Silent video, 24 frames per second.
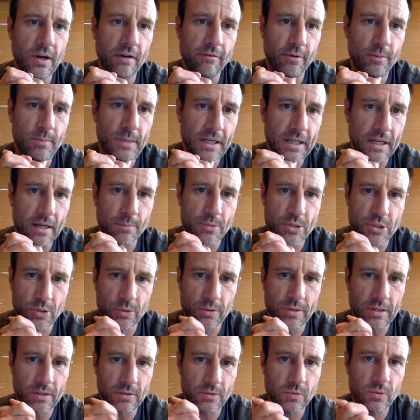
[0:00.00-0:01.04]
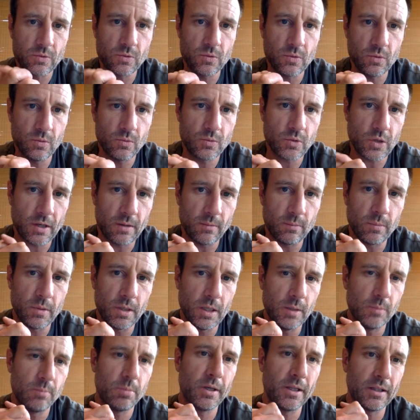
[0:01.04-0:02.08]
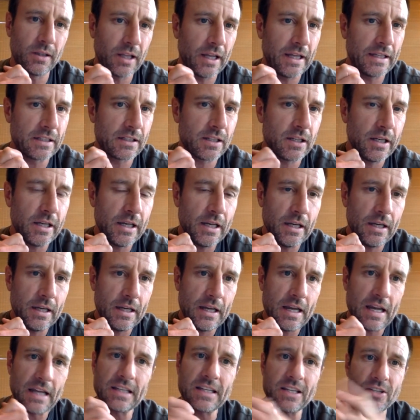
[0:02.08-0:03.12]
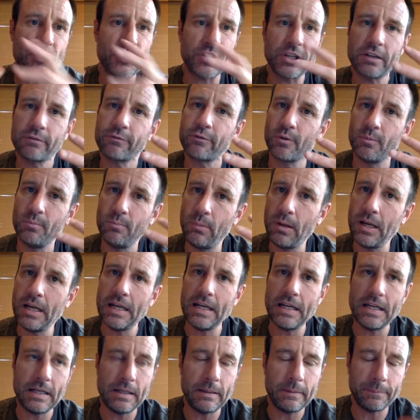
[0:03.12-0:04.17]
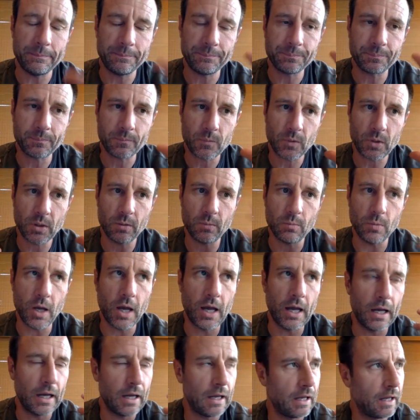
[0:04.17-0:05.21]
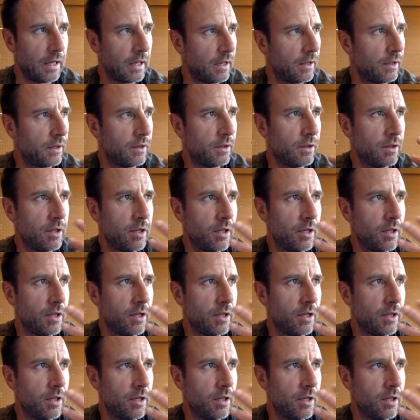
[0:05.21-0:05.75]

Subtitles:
ever make an episode that, but like, I guess like for me, like